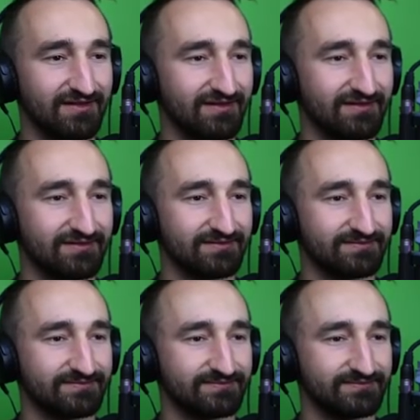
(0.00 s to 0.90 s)
Oh, that's
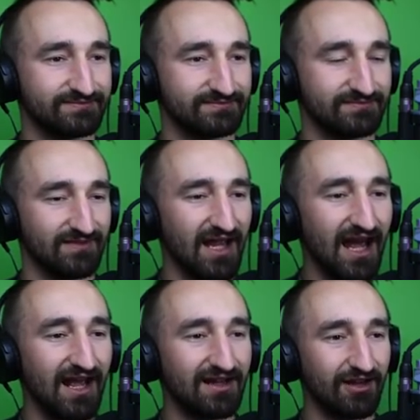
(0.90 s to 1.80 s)
garbage.
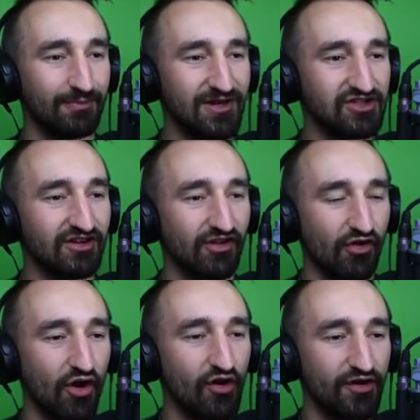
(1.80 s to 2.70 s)
Yeah, especially because
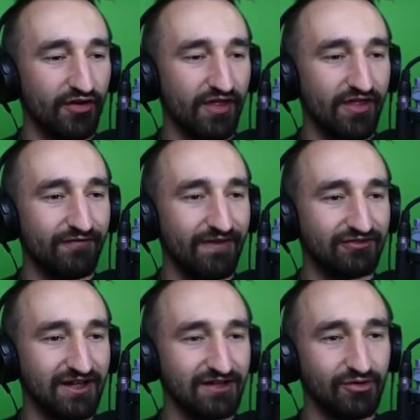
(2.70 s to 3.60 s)
it's harder than the
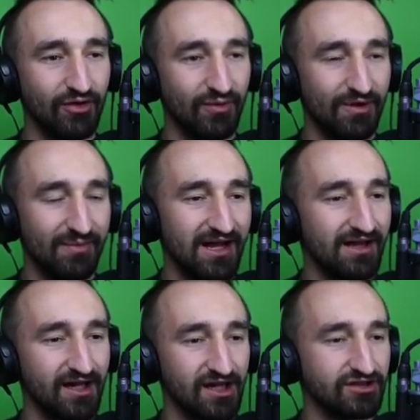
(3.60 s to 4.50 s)
15 coin one
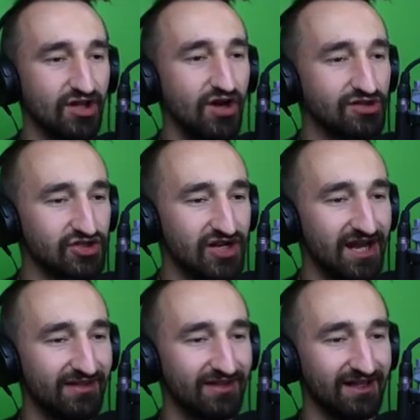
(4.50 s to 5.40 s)
by like a long
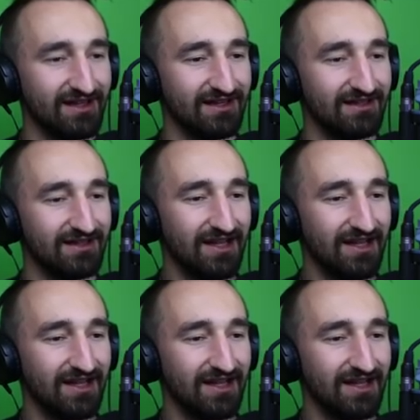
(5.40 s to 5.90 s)
shot. It's like, eh,